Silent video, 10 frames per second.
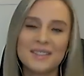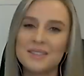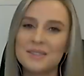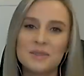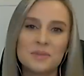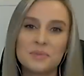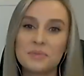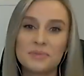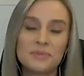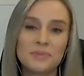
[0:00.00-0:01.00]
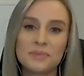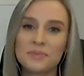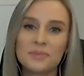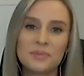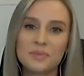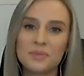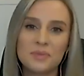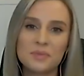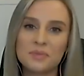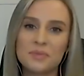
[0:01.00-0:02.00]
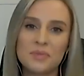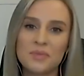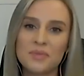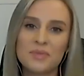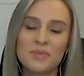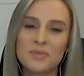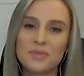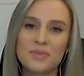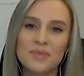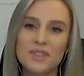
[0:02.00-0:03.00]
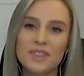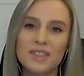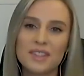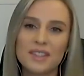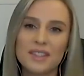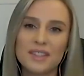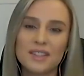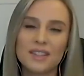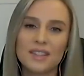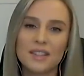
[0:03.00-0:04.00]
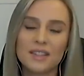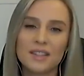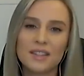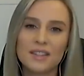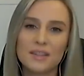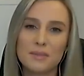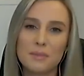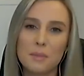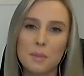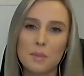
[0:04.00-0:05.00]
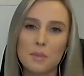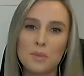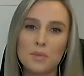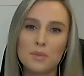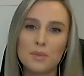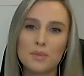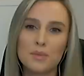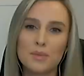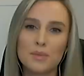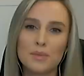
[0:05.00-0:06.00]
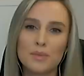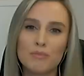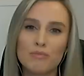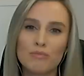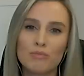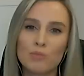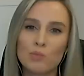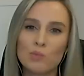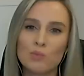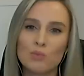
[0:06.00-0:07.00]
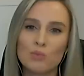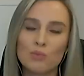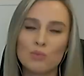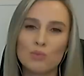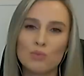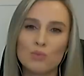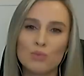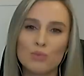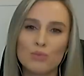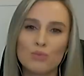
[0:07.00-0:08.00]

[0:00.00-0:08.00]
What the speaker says: (not speaking)